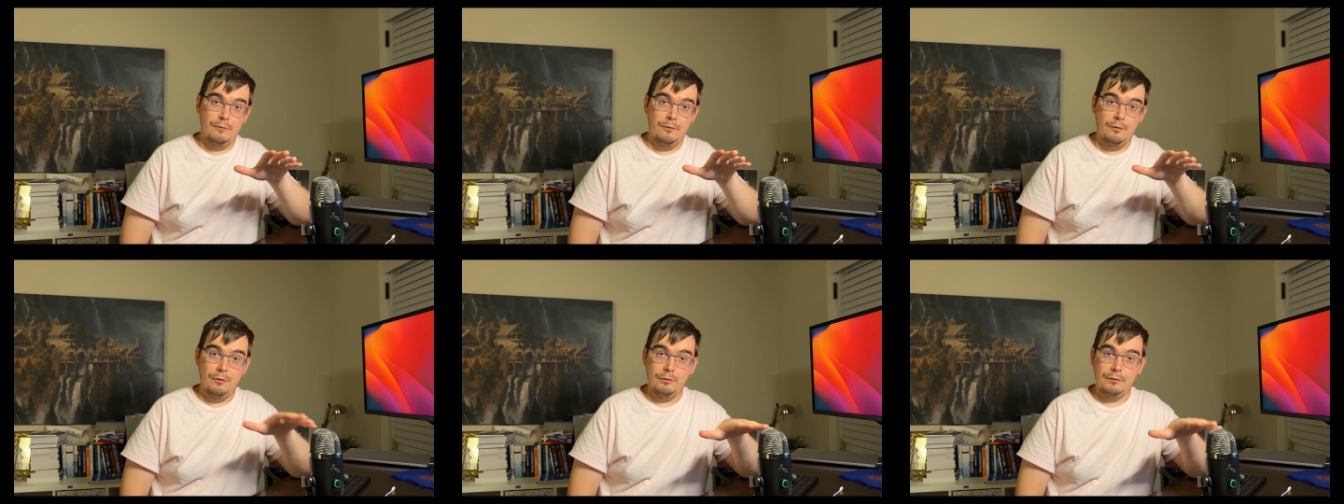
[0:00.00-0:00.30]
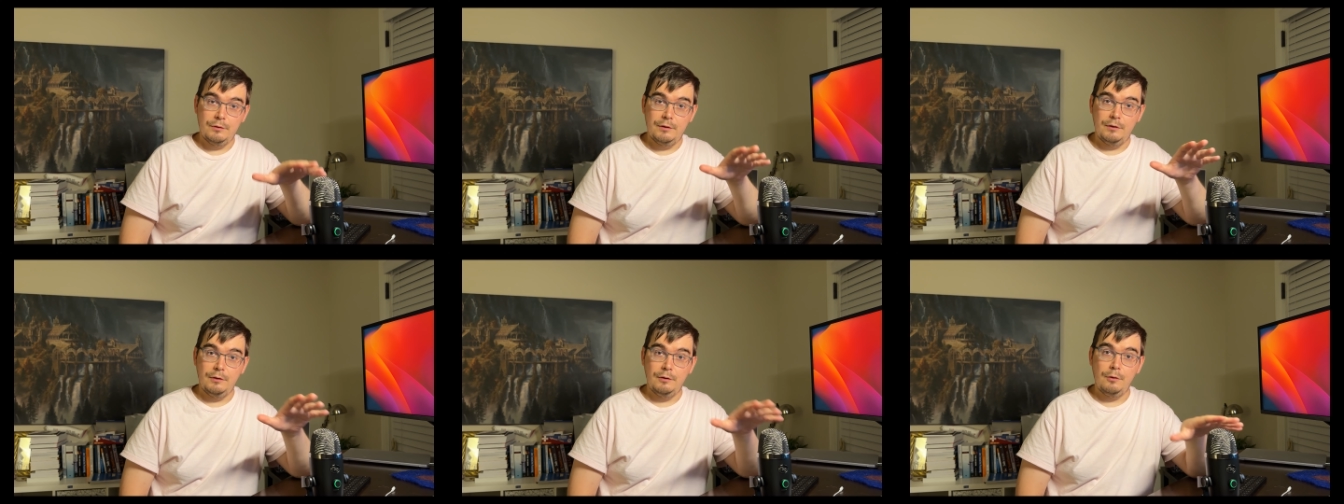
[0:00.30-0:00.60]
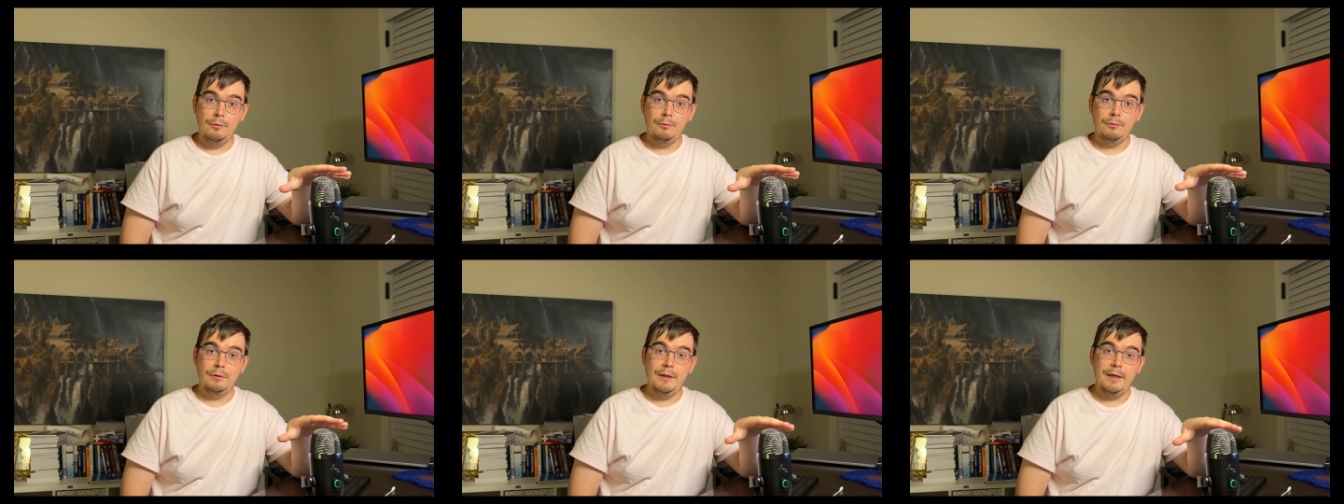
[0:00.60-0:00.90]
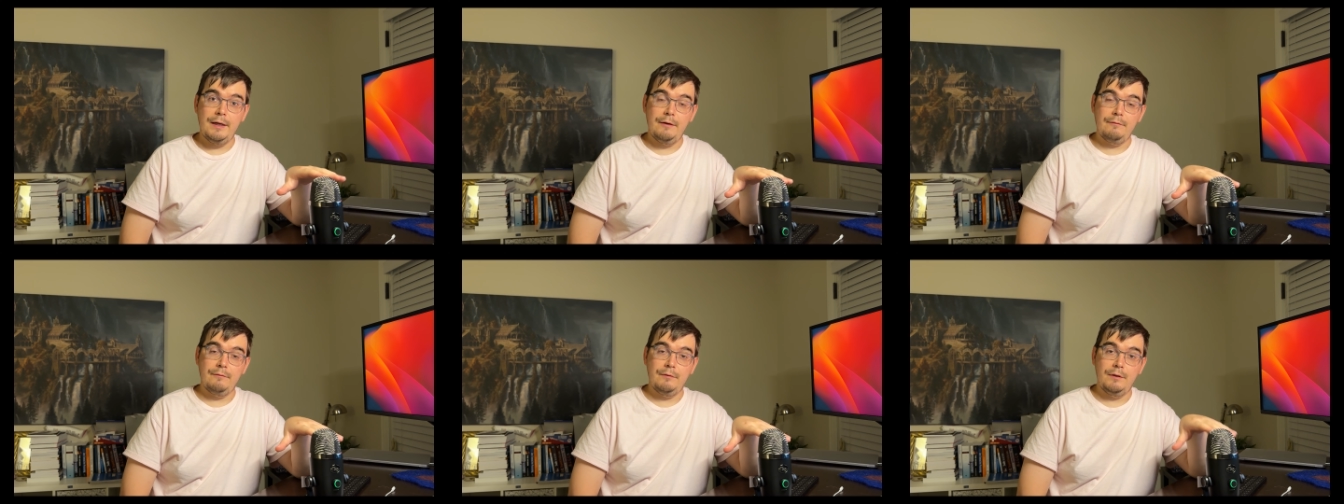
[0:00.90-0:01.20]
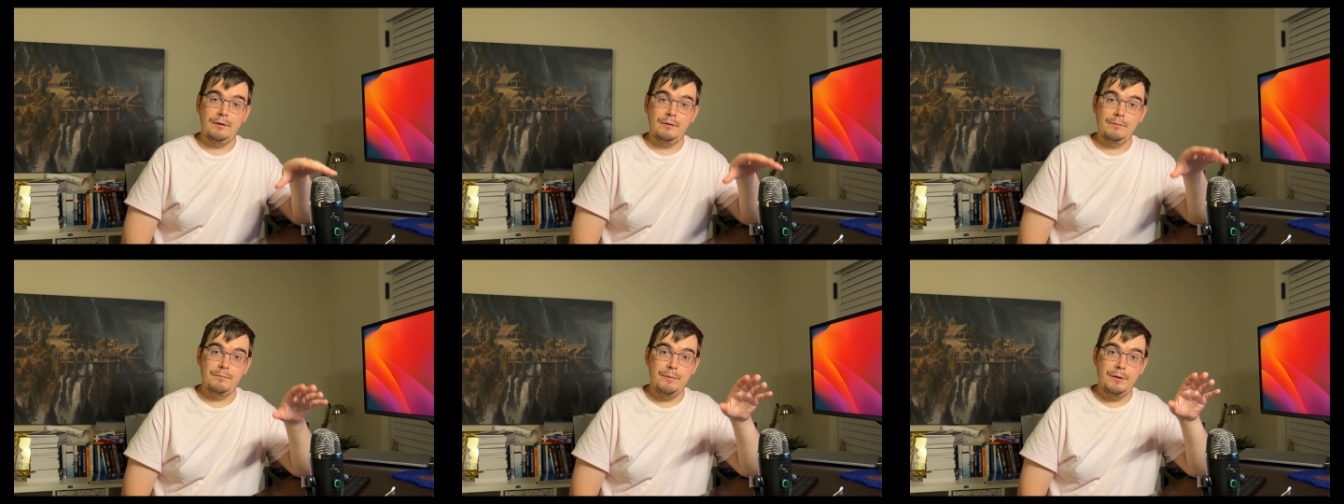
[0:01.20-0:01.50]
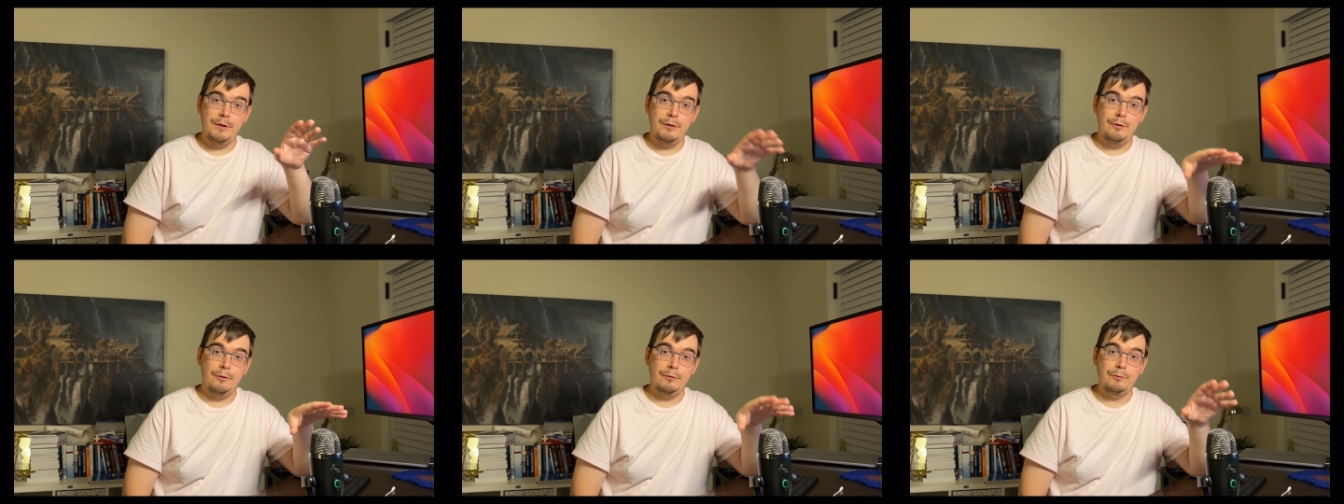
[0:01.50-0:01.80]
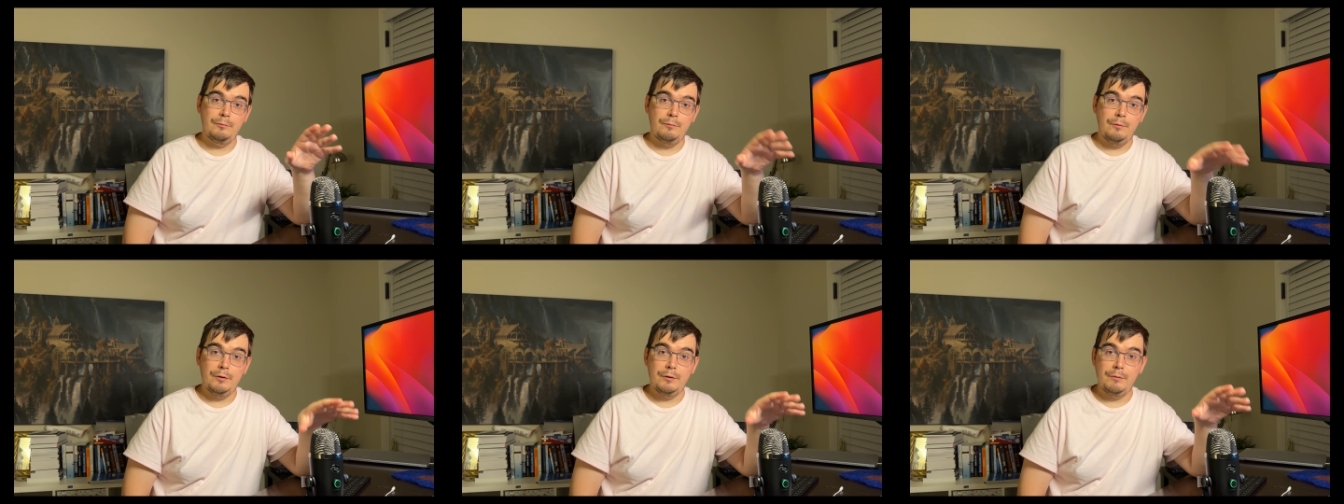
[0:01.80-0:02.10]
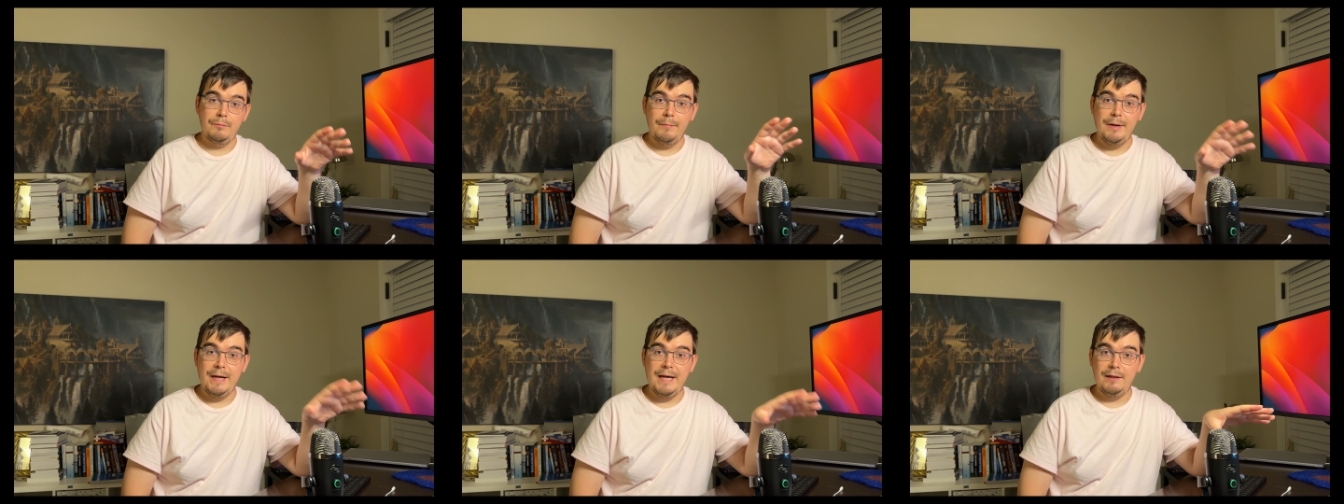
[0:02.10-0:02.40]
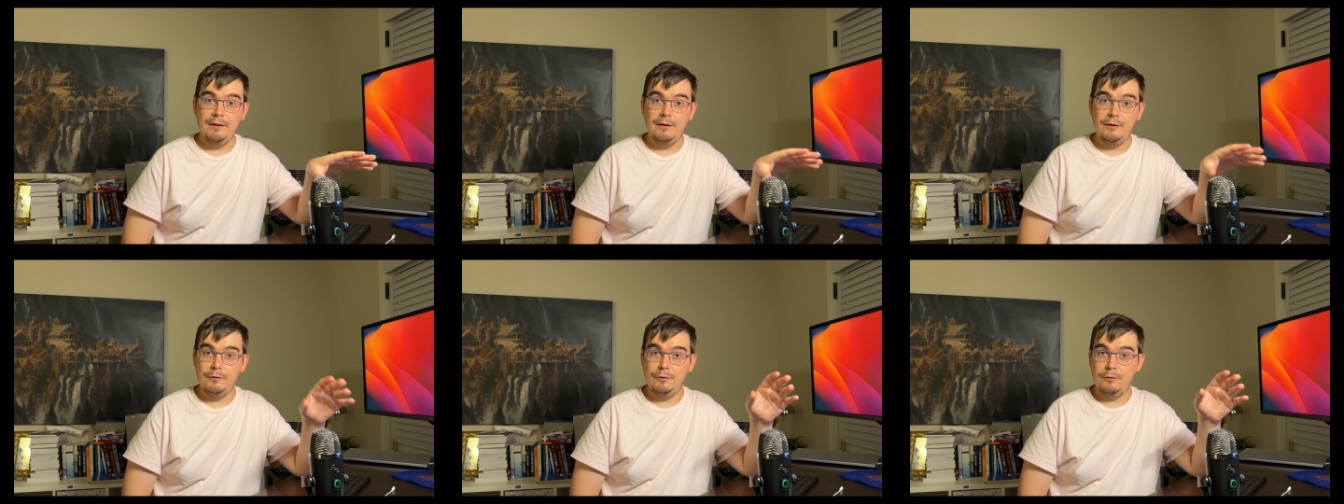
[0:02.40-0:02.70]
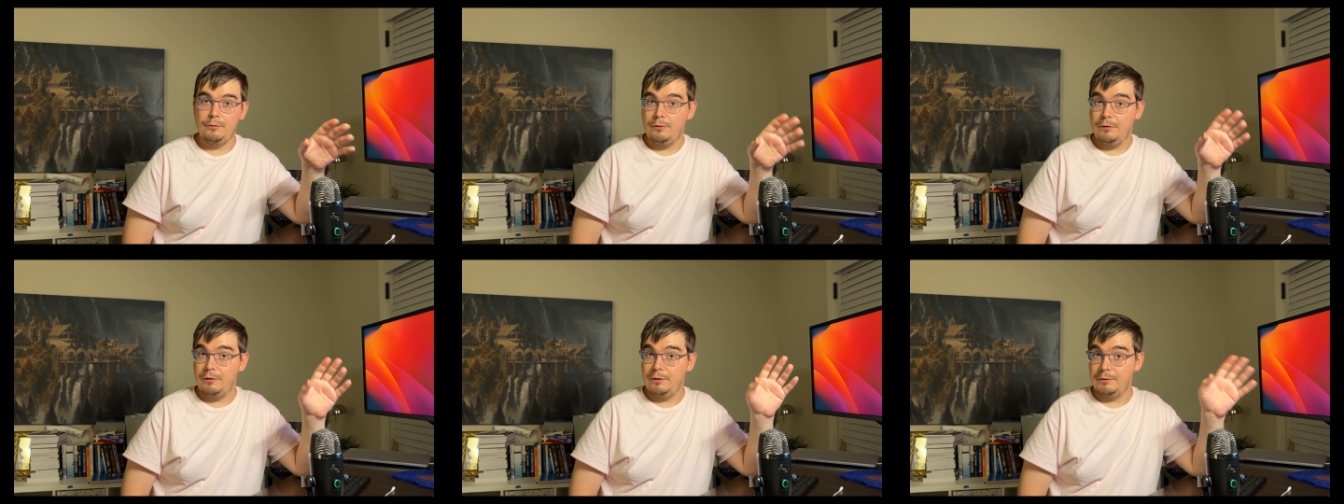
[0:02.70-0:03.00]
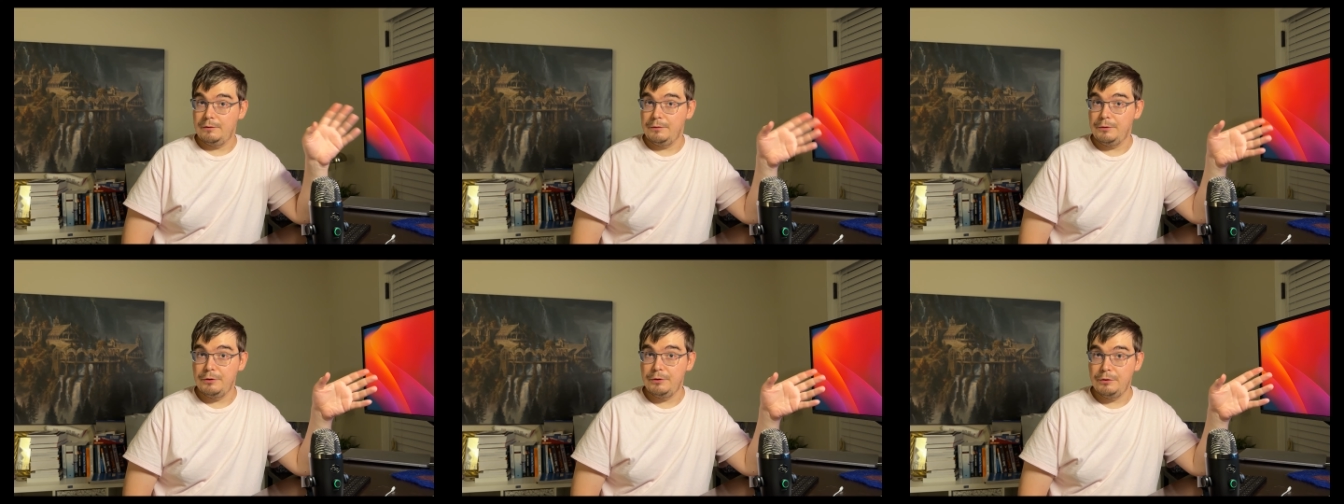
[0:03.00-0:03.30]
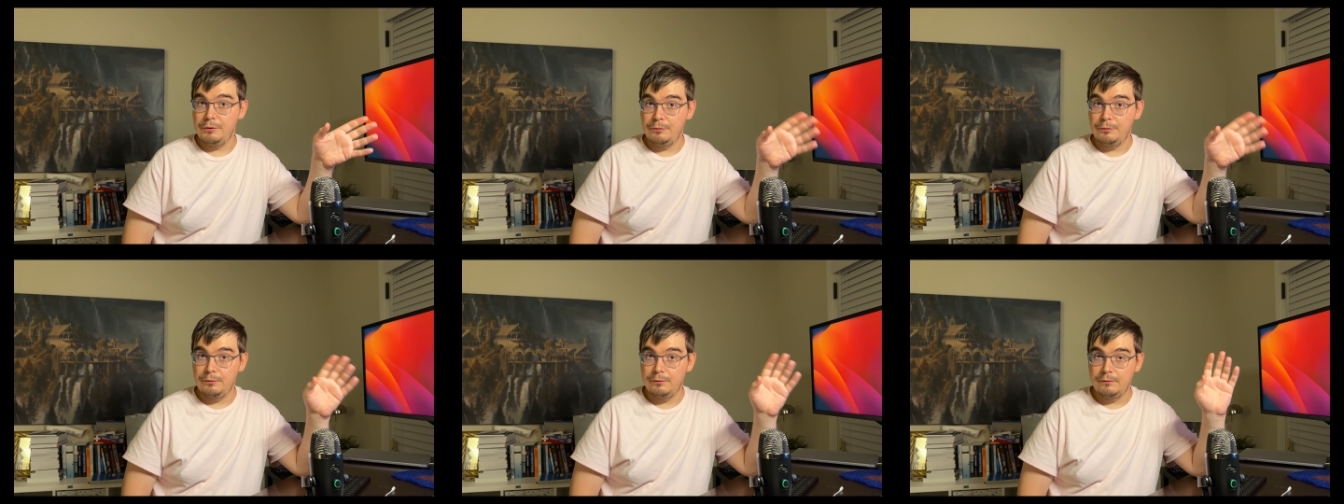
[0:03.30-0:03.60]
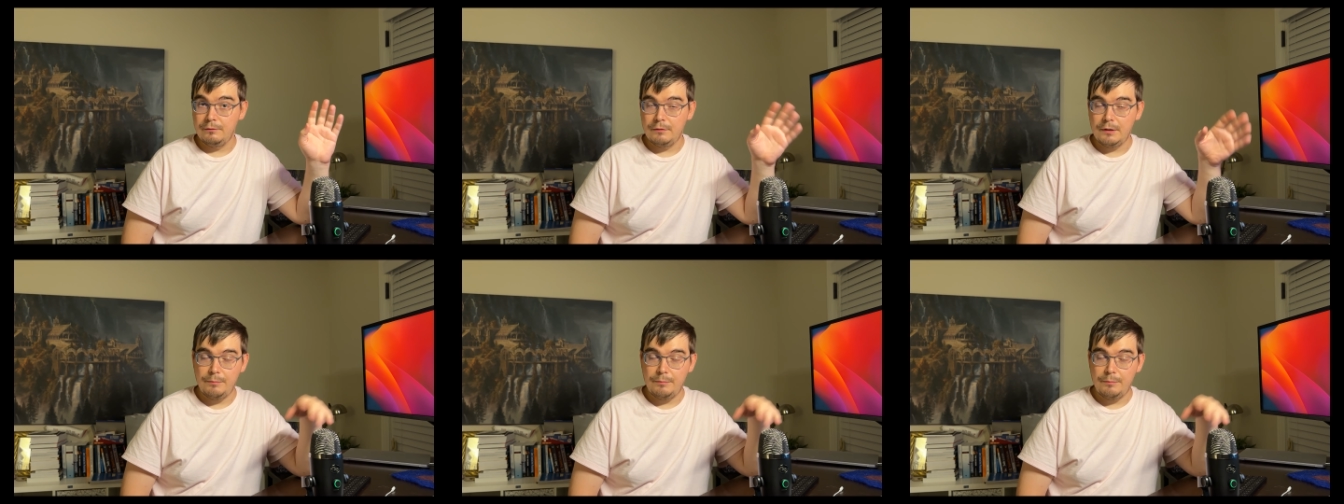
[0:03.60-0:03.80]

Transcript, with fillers: on the low level beyond what malloc or new